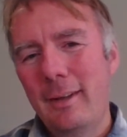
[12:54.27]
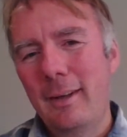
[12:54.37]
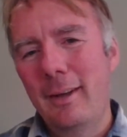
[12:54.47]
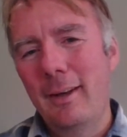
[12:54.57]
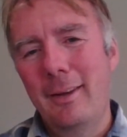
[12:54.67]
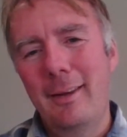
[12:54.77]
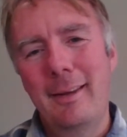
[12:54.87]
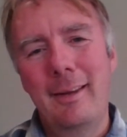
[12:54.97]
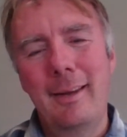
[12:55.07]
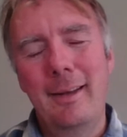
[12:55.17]

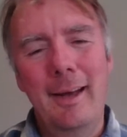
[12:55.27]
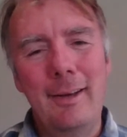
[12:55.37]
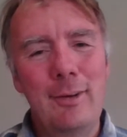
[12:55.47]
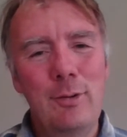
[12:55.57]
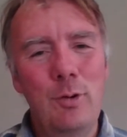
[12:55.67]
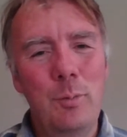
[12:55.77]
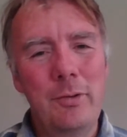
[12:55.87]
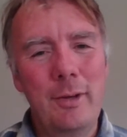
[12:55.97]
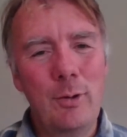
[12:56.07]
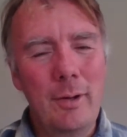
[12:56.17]
in acting, it's almost,
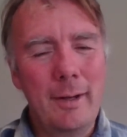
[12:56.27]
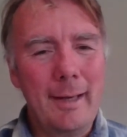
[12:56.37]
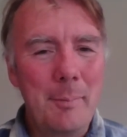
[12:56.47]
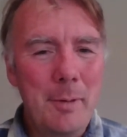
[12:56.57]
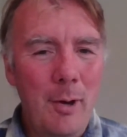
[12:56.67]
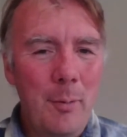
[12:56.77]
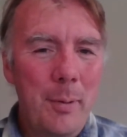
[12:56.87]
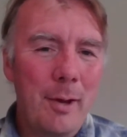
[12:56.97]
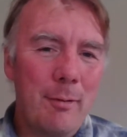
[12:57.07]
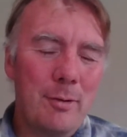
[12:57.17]
they call it a cameo
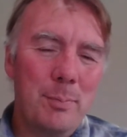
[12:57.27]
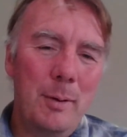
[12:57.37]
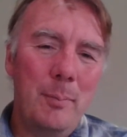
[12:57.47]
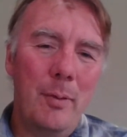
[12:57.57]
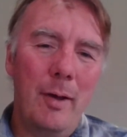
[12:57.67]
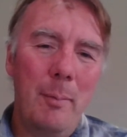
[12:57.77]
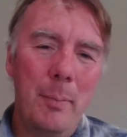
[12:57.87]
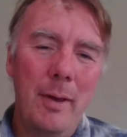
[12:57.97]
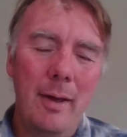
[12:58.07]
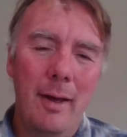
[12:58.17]
appearance, people that
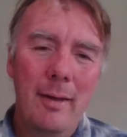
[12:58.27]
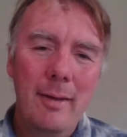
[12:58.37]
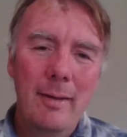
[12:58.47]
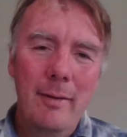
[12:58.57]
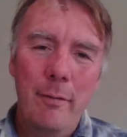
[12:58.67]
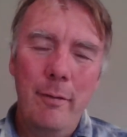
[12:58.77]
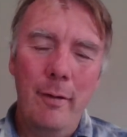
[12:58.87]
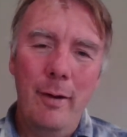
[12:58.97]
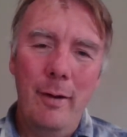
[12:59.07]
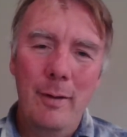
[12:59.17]
appear
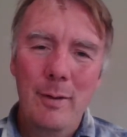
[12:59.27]
for